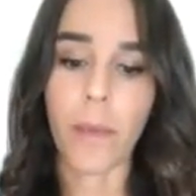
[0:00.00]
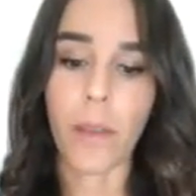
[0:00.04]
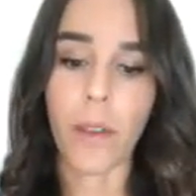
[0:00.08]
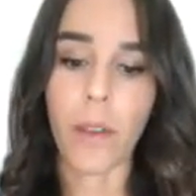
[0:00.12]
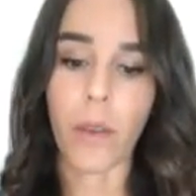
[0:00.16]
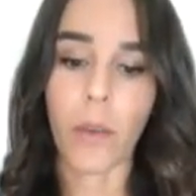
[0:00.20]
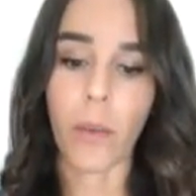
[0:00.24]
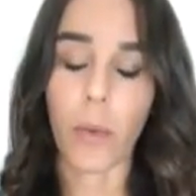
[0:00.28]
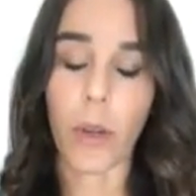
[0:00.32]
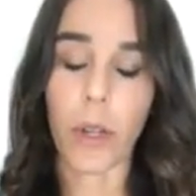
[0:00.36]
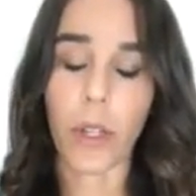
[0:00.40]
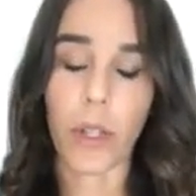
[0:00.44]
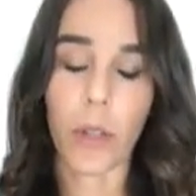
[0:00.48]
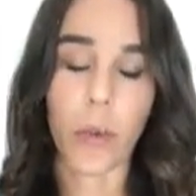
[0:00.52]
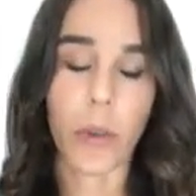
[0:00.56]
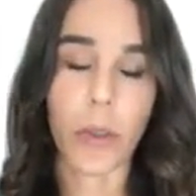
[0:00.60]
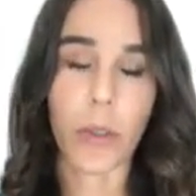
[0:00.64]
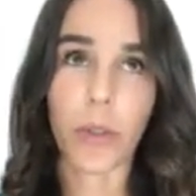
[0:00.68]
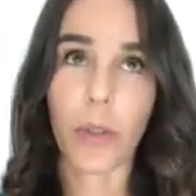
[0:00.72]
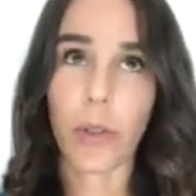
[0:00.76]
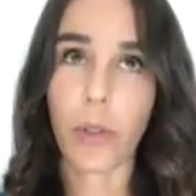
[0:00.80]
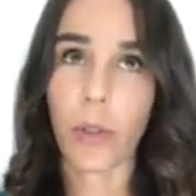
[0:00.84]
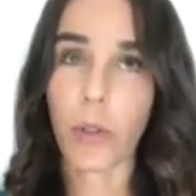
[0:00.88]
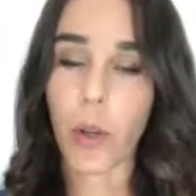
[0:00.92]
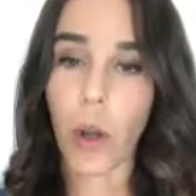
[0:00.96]
which
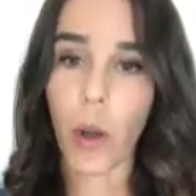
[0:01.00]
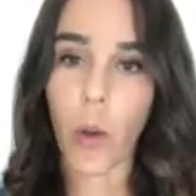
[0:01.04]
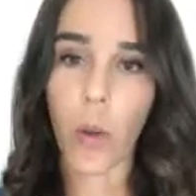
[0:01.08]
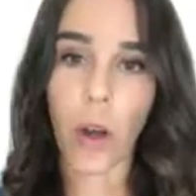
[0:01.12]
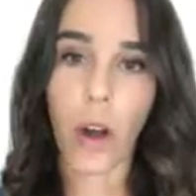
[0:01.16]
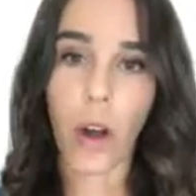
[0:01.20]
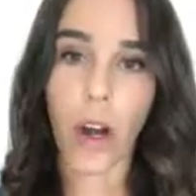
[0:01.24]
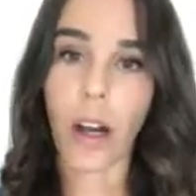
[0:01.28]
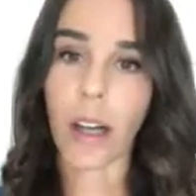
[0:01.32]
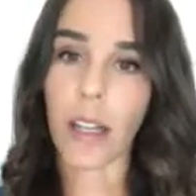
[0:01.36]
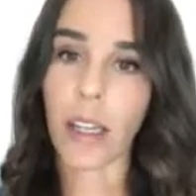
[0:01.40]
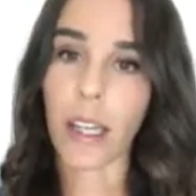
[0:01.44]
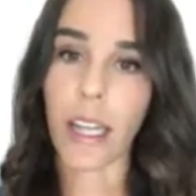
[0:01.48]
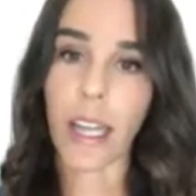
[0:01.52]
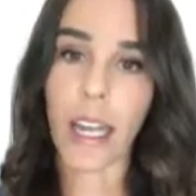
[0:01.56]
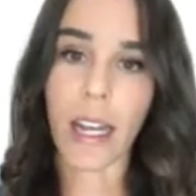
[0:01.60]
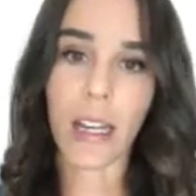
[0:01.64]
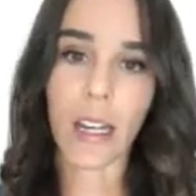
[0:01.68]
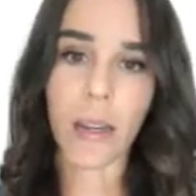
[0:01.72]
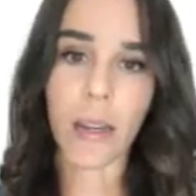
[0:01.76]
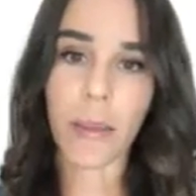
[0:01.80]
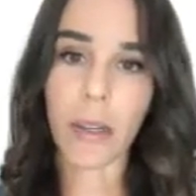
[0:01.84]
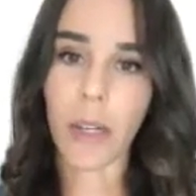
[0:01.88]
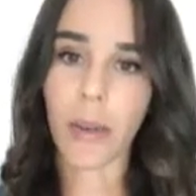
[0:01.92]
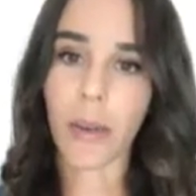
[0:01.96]
was so hard. Like
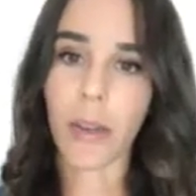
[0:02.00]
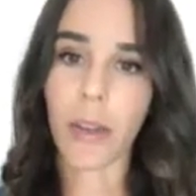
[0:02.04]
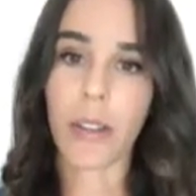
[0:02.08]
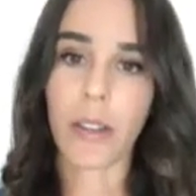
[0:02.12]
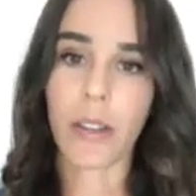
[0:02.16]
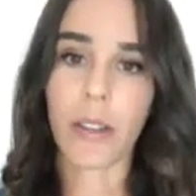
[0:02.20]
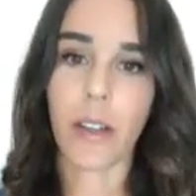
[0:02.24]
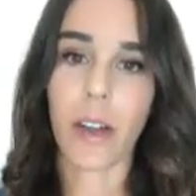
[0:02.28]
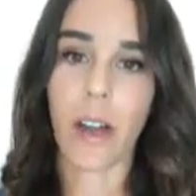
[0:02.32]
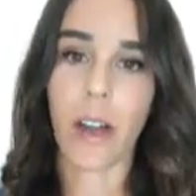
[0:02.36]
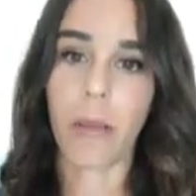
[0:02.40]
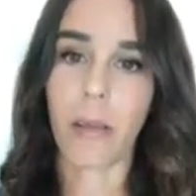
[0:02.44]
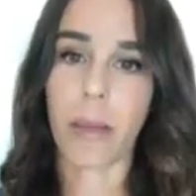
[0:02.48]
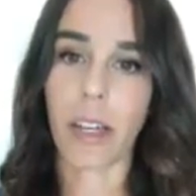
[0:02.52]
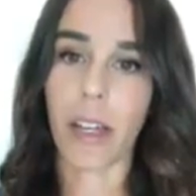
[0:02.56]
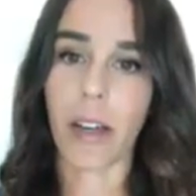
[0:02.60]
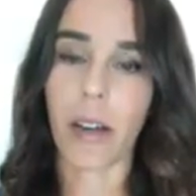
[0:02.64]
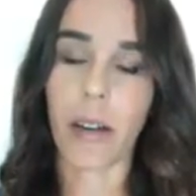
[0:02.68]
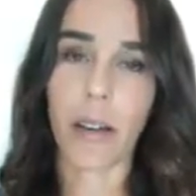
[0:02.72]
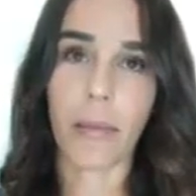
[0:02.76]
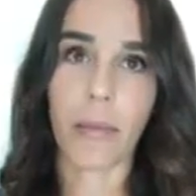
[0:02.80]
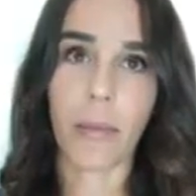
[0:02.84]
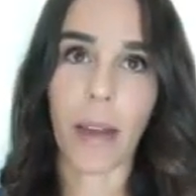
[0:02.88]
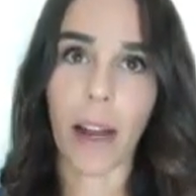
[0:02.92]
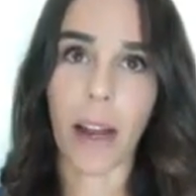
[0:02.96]
anybody with
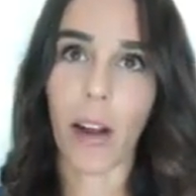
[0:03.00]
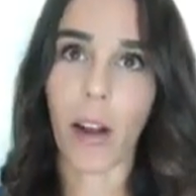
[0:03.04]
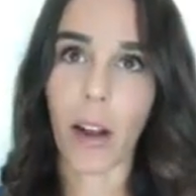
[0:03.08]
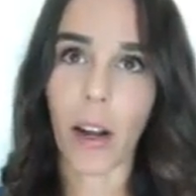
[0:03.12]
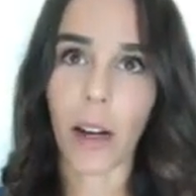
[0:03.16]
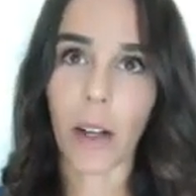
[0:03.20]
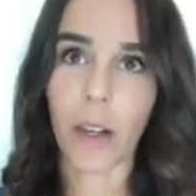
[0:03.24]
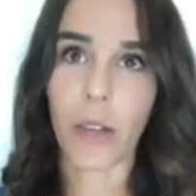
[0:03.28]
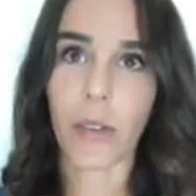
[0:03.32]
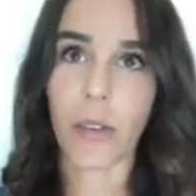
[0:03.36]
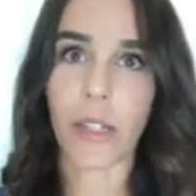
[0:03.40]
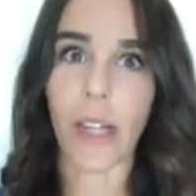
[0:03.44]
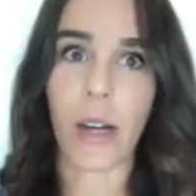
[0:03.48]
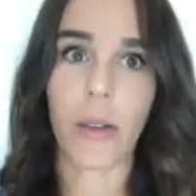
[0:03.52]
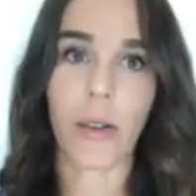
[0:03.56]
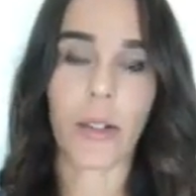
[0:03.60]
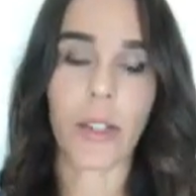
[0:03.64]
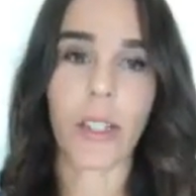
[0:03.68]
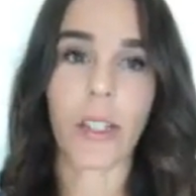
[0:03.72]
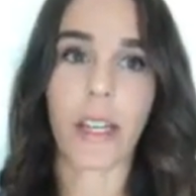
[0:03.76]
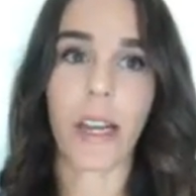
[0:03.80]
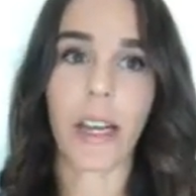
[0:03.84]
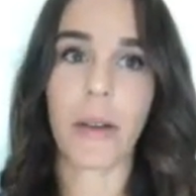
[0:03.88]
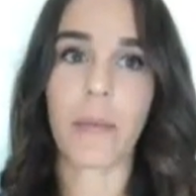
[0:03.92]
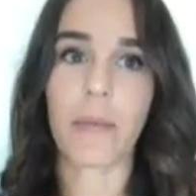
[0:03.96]
insomnia, my heart goes out
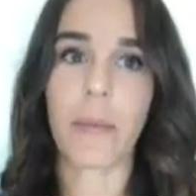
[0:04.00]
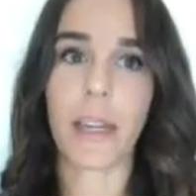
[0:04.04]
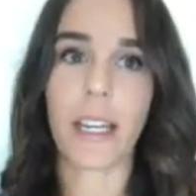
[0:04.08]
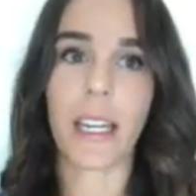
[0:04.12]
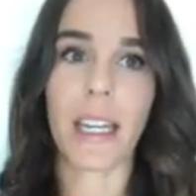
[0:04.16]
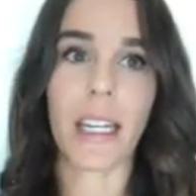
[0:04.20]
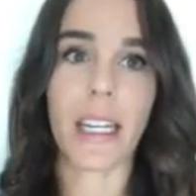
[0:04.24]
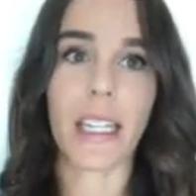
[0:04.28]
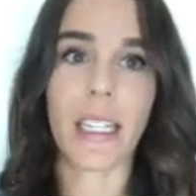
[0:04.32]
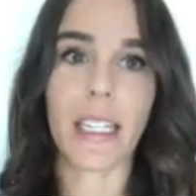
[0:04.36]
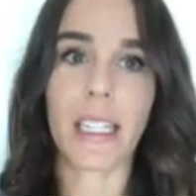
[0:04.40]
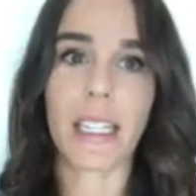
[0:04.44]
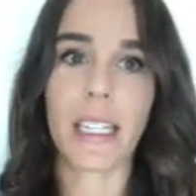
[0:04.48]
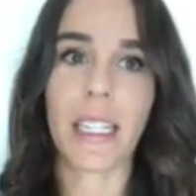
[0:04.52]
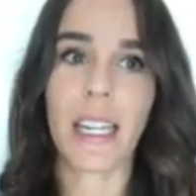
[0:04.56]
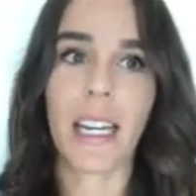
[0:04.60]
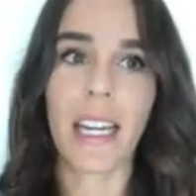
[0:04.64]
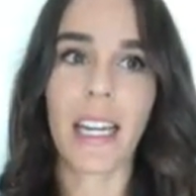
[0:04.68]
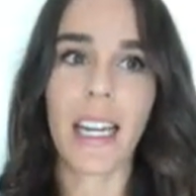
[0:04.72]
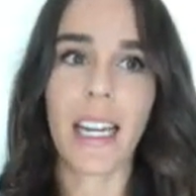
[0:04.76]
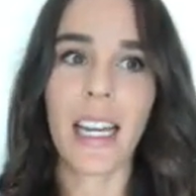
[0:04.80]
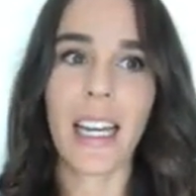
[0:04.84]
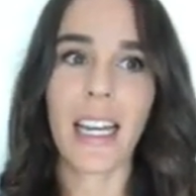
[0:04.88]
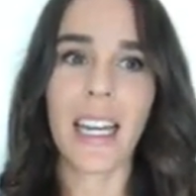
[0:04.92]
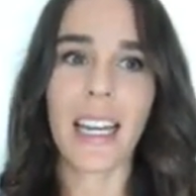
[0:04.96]
to them, because
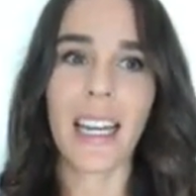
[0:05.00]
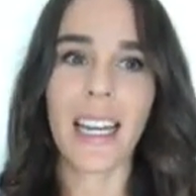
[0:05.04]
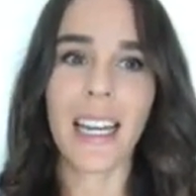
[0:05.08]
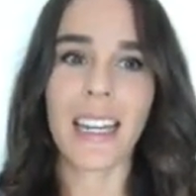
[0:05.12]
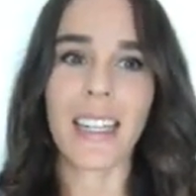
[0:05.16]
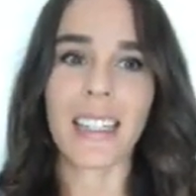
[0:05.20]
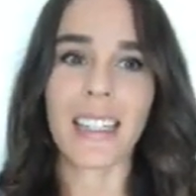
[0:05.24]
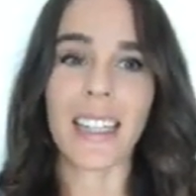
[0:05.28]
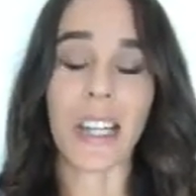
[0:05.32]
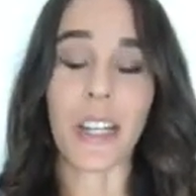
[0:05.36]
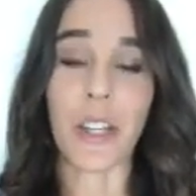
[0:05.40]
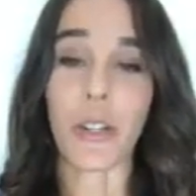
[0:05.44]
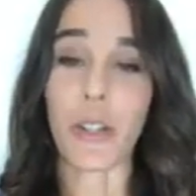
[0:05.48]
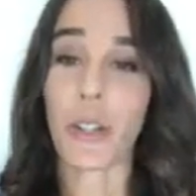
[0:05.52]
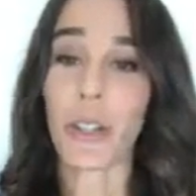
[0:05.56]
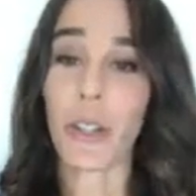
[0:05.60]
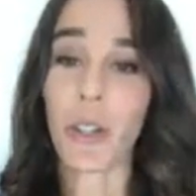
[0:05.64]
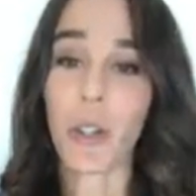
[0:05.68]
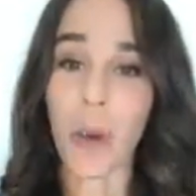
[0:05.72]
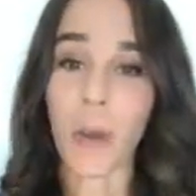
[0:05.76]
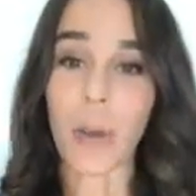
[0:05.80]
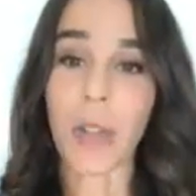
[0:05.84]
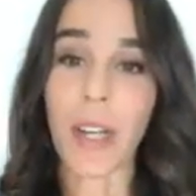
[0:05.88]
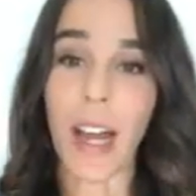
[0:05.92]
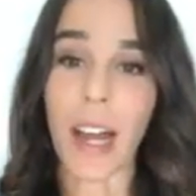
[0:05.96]
like you're
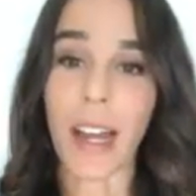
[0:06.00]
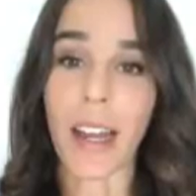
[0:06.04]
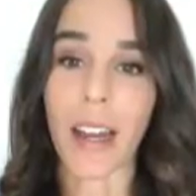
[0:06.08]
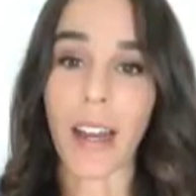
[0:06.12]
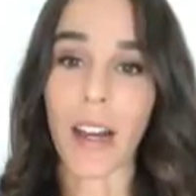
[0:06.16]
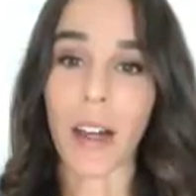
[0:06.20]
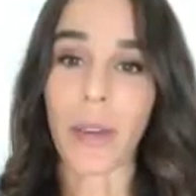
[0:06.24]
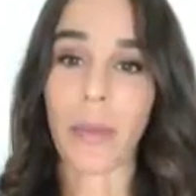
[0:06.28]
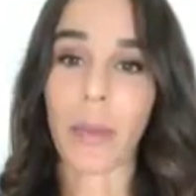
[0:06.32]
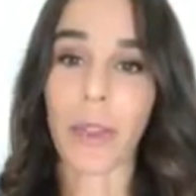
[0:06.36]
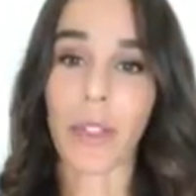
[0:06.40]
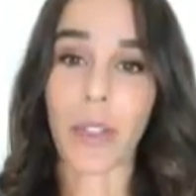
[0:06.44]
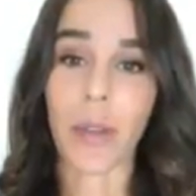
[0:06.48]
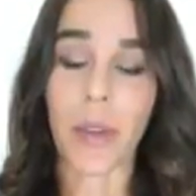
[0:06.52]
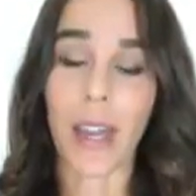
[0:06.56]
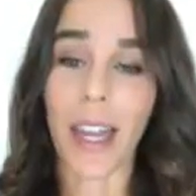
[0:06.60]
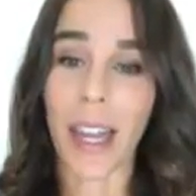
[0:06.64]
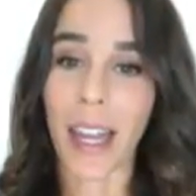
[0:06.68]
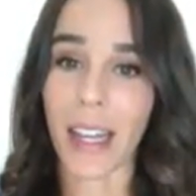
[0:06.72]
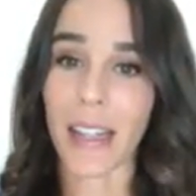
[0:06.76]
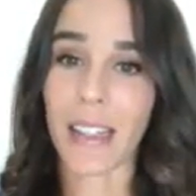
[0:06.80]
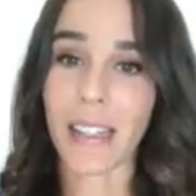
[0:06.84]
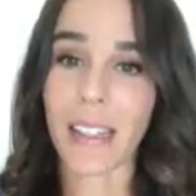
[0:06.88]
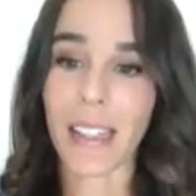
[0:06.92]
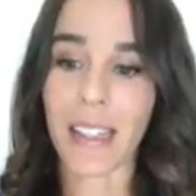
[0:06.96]
so tired, but you
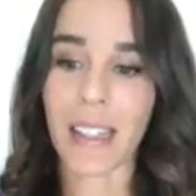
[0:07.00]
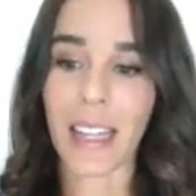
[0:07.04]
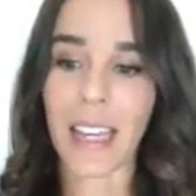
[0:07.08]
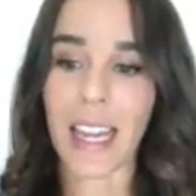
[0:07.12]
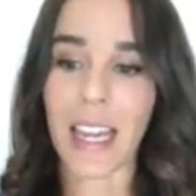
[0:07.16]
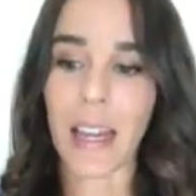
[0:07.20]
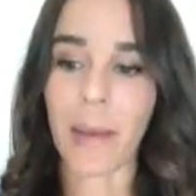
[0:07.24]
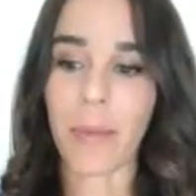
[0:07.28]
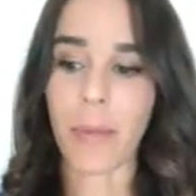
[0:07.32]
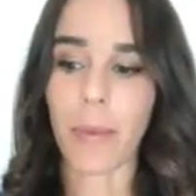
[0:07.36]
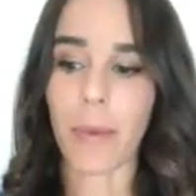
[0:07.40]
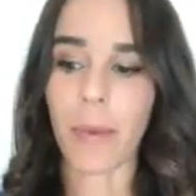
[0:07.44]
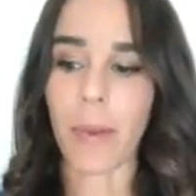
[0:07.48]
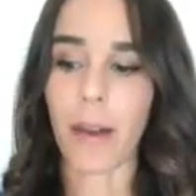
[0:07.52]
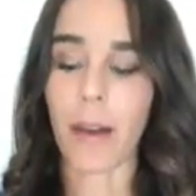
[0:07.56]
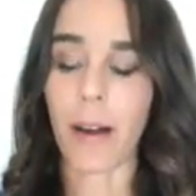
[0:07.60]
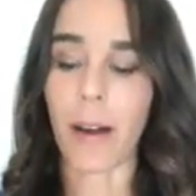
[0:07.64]
can't sleep.